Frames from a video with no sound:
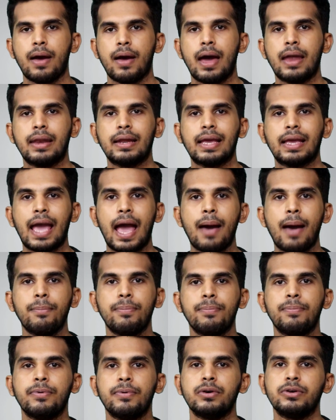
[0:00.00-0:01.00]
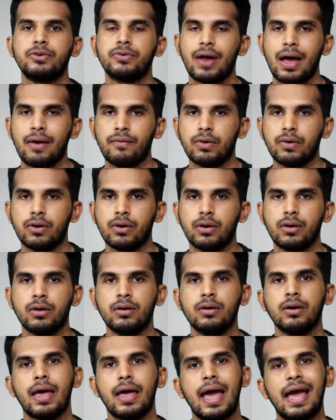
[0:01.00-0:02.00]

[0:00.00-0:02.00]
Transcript: and a cab driver